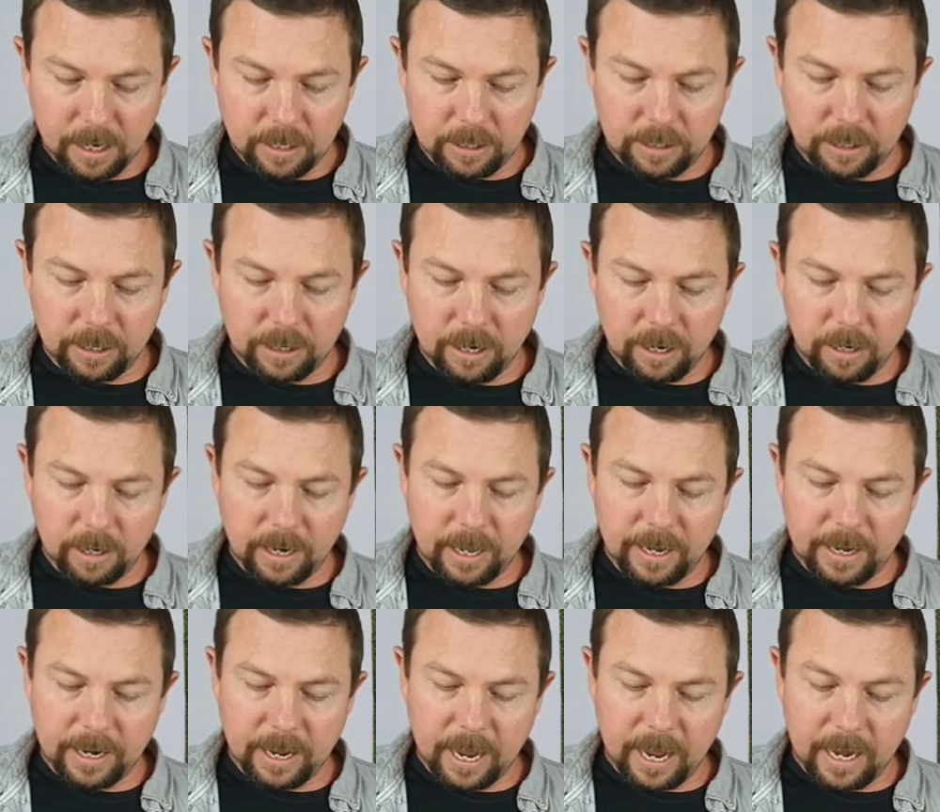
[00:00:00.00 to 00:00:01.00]
Do not
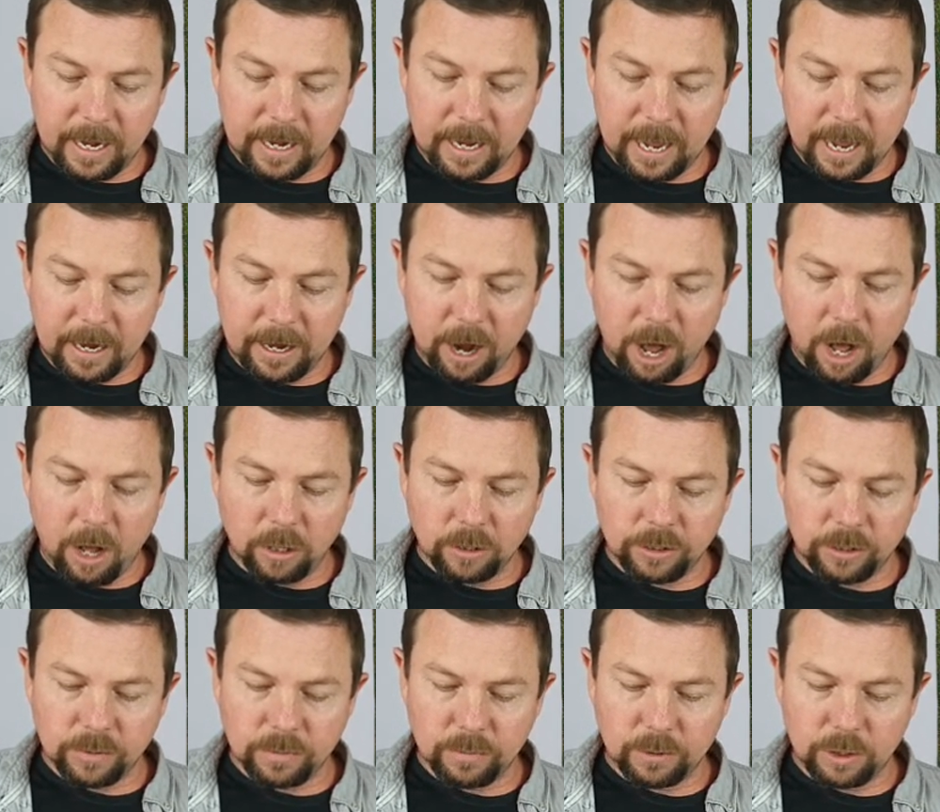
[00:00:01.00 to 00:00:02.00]
let any
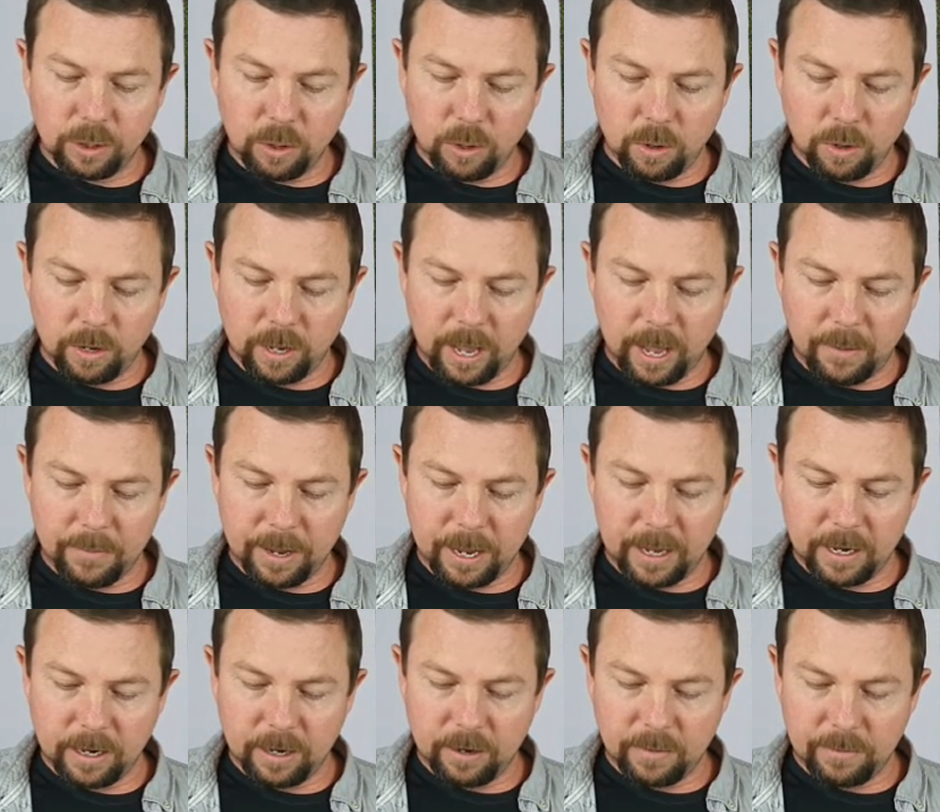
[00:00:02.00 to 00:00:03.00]
unwholesome talk come out
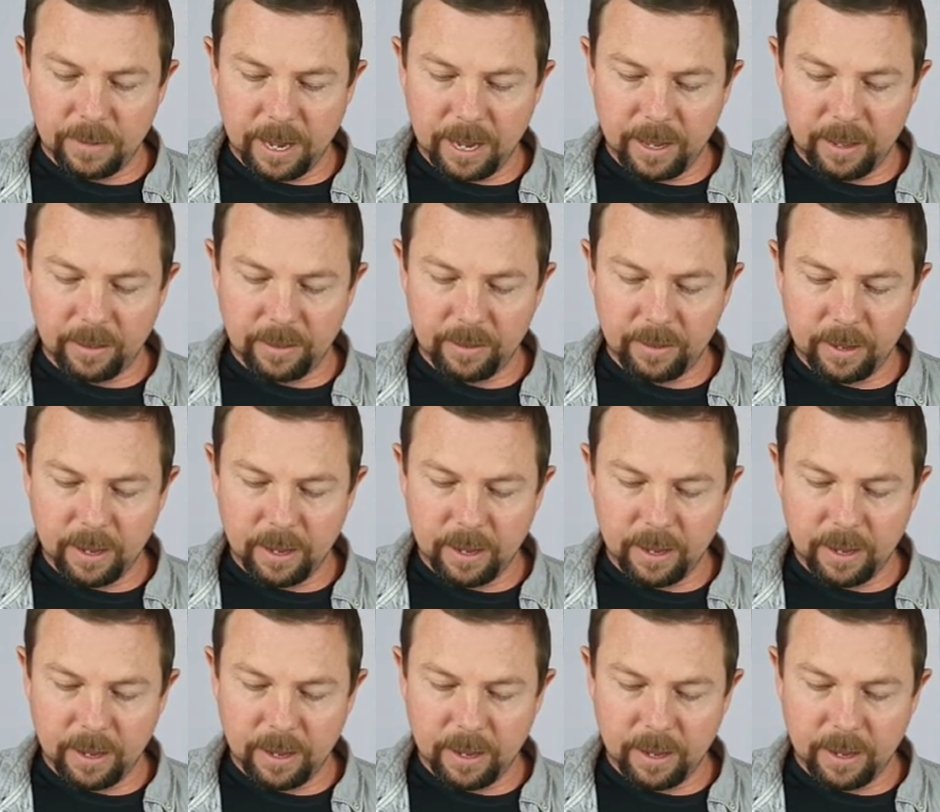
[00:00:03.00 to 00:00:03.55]
of your mouth,